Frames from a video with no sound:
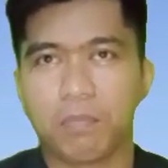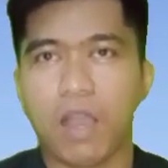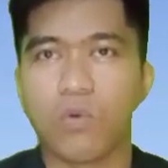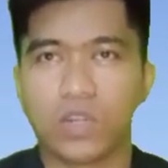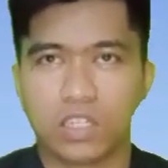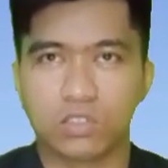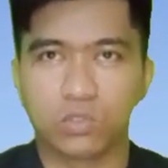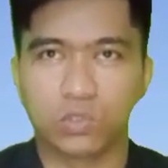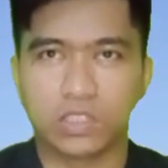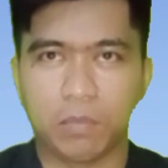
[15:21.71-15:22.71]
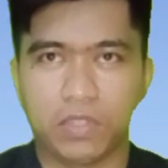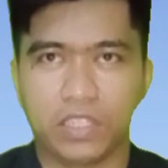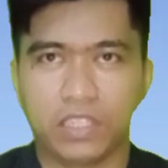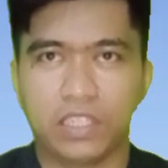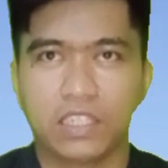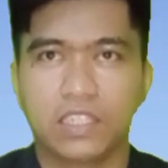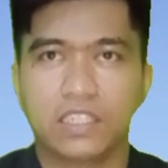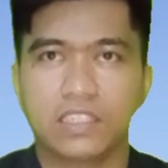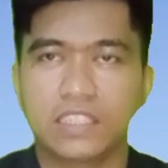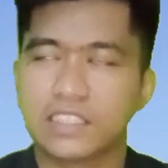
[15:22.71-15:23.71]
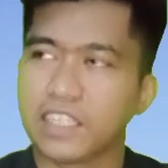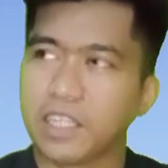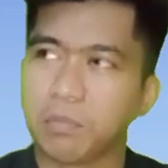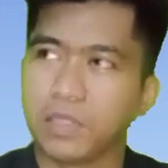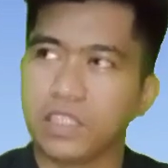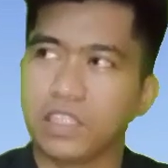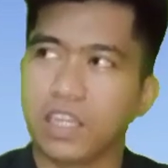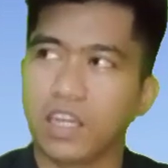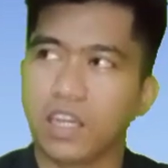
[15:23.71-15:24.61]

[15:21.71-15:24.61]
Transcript: power to do something. This can be